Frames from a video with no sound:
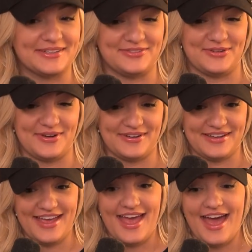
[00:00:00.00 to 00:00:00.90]
But if you
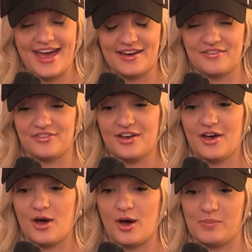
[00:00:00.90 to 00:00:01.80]
have
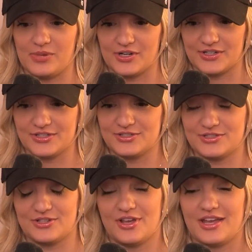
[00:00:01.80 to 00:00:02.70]
a
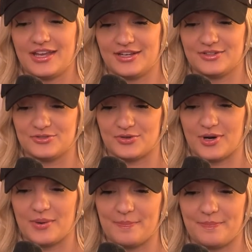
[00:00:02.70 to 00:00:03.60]
purse and
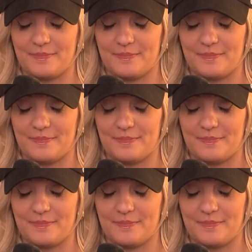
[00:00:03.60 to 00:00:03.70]
or